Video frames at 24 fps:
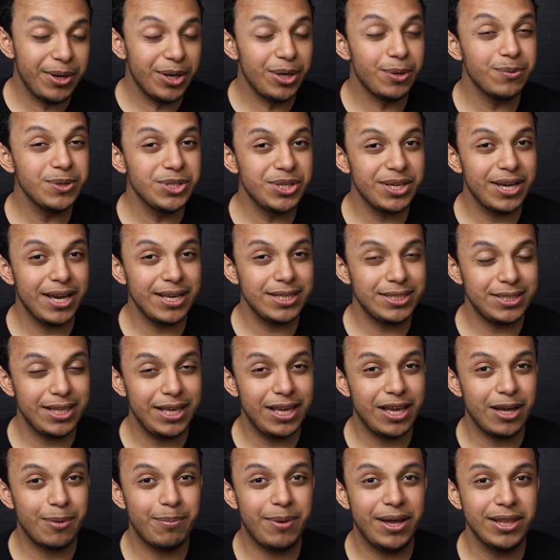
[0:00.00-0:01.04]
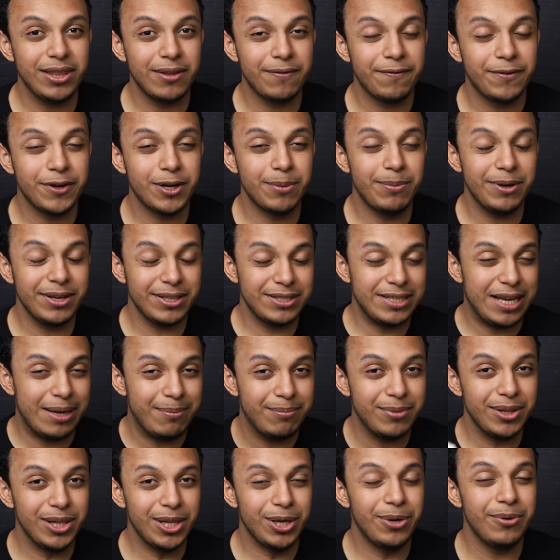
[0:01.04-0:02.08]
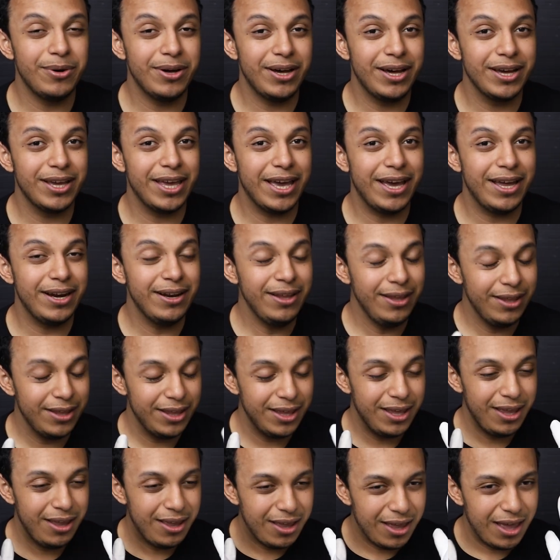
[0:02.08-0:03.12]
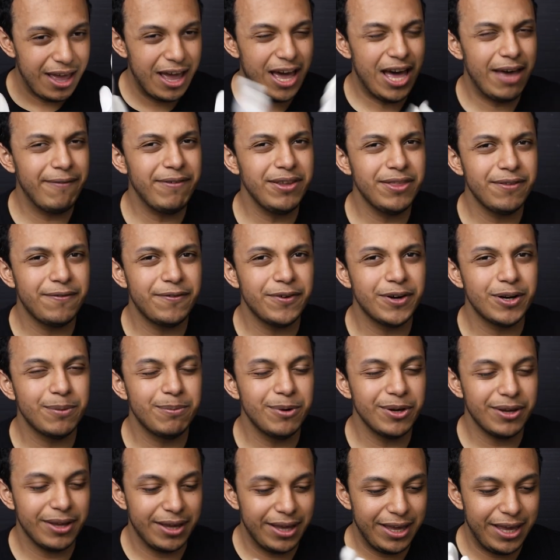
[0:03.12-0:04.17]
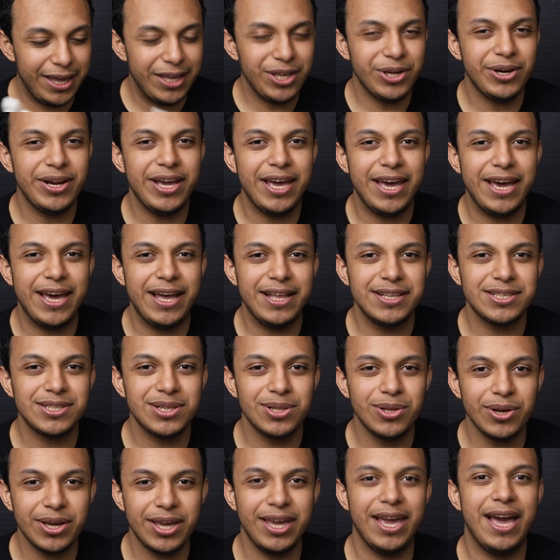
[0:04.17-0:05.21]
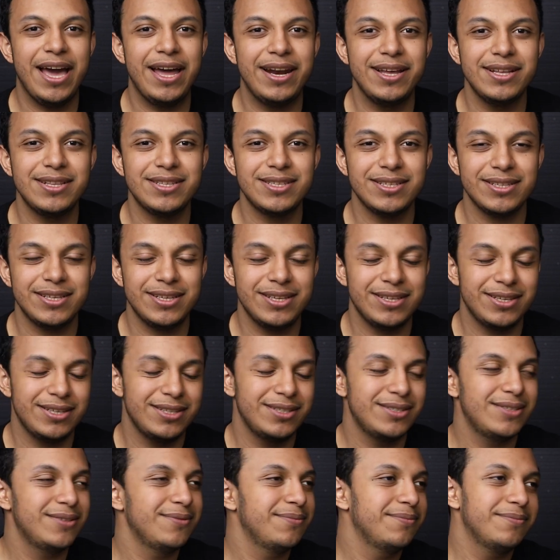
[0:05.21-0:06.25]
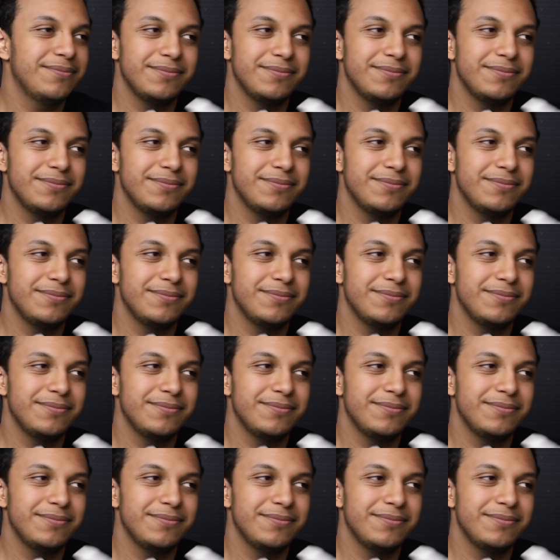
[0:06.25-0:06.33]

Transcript: me know what you guys think about the photo book down below. Again, having the photo book in your hands, looking at it is